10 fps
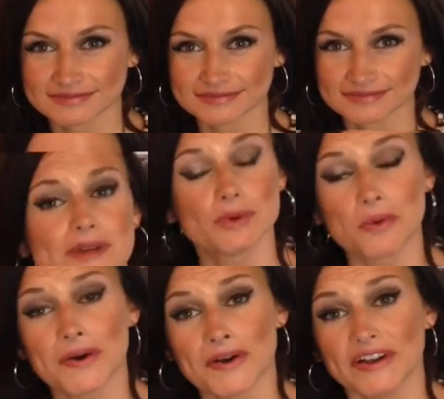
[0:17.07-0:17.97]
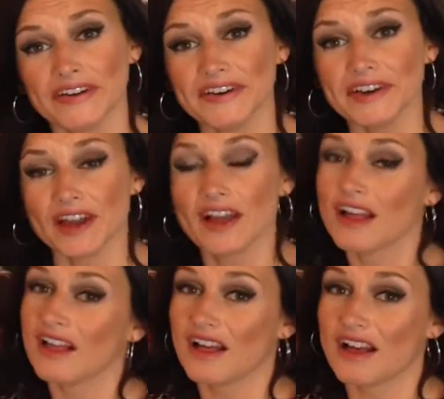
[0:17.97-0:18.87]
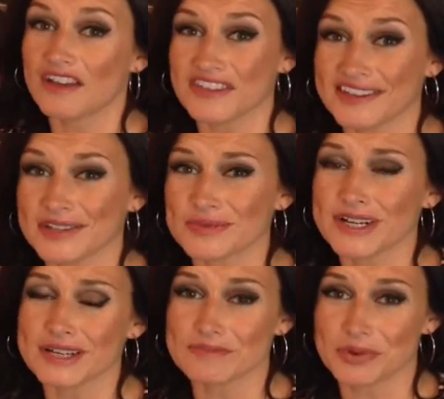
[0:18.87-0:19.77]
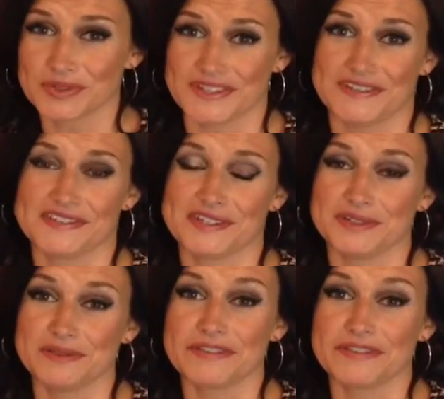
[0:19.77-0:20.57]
Tip number 1. I think it's really important to